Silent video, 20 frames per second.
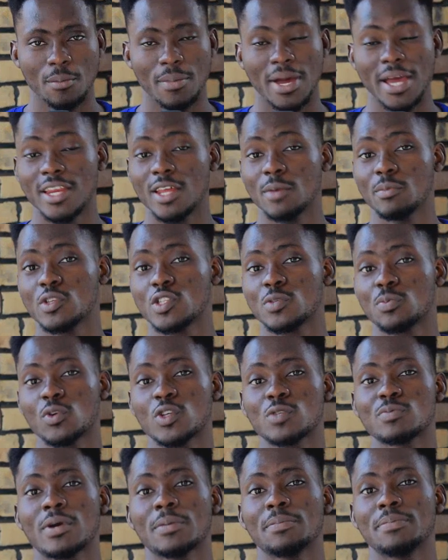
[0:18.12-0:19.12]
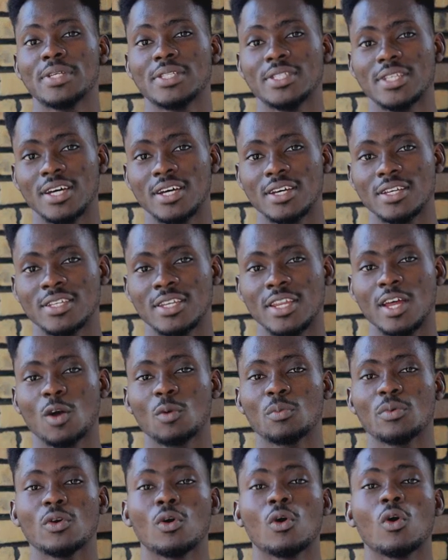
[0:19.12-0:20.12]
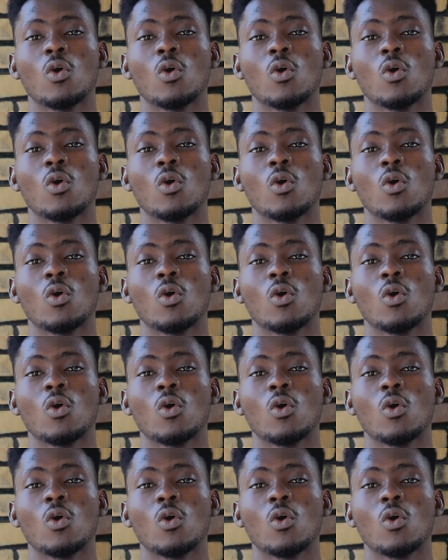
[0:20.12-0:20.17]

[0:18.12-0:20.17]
My name is Prosper Peters, and I'll be your